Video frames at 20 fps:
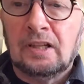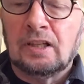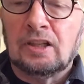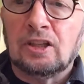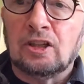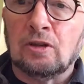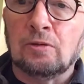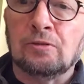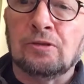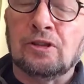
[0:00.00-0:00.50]

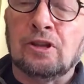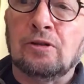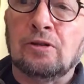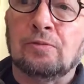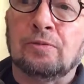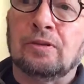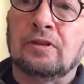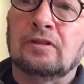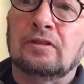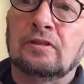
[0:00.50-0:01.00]
comes up
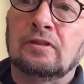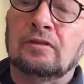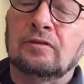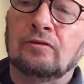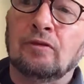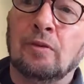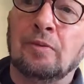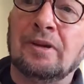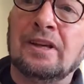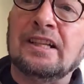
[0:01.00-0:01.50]

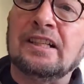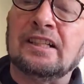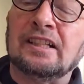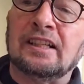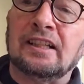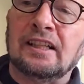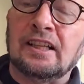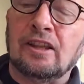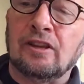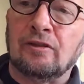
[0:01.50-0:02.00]

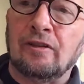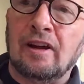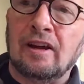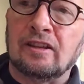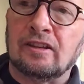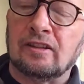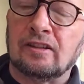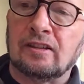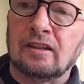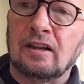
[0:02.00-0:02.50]
repeatedly throughout
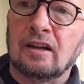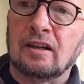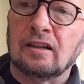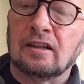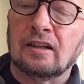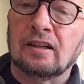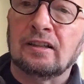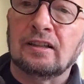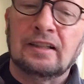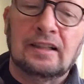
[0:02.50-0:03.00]
the
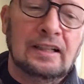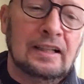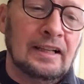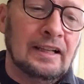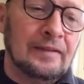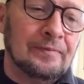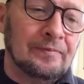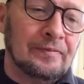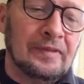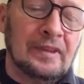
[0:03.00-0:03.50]
song,
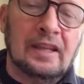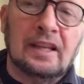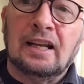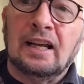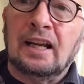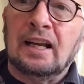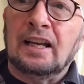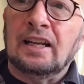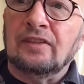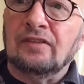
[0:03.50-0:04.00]

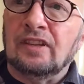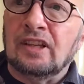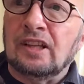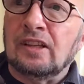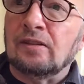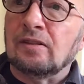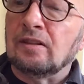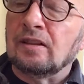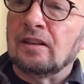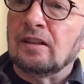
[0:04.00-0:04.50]
and
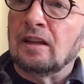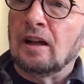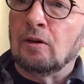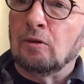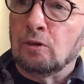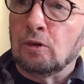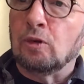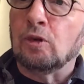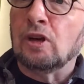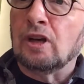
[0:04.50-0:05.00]
I
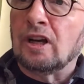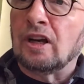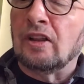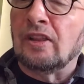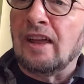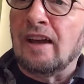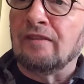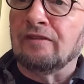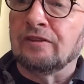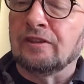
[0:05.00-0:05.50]
would work on
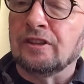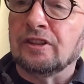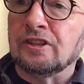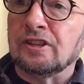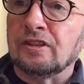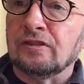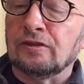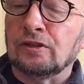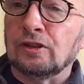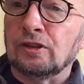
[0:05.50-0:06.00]
that
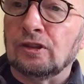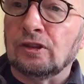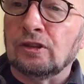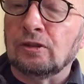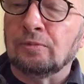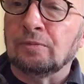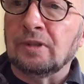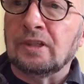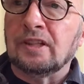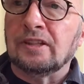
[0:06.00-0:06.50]
first of all
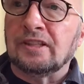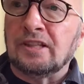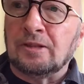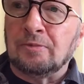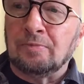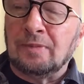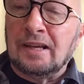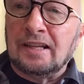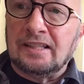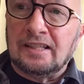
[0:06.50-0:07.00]
because it's
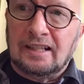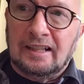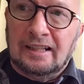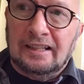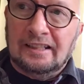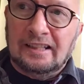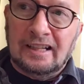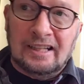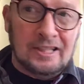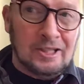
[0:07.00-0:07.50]
basically
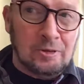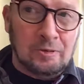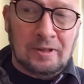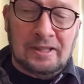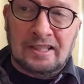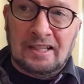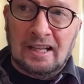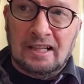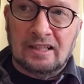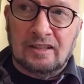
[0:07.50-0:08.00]

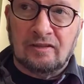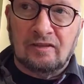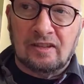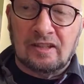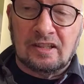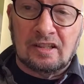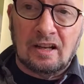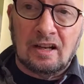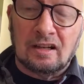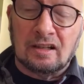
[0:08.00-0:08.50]
90% of the
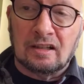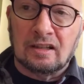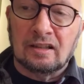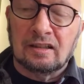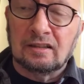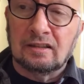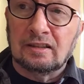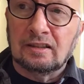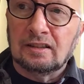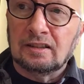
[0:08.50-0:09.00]
song.
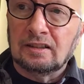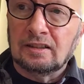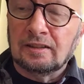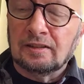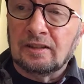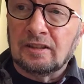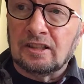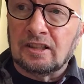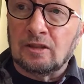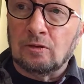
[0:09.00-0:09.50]

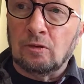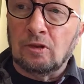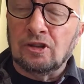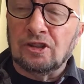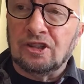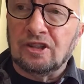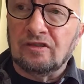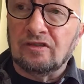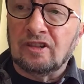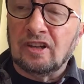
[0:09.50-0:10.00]
So
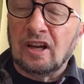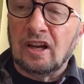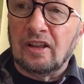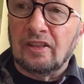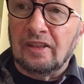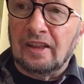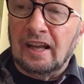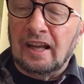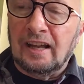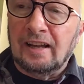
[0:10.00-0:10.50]
once you've
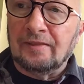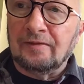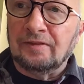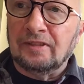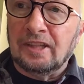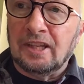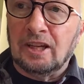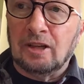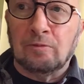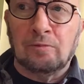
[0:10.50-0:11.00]
got that,
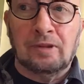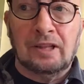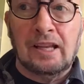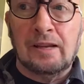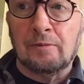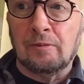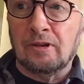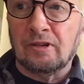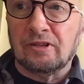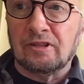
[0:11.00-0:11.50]
you can play
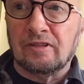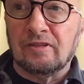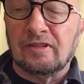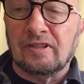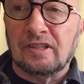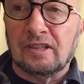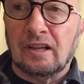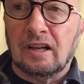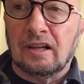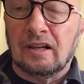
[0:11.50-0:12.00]
most of the
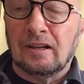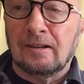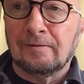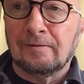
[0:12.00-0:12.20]
song.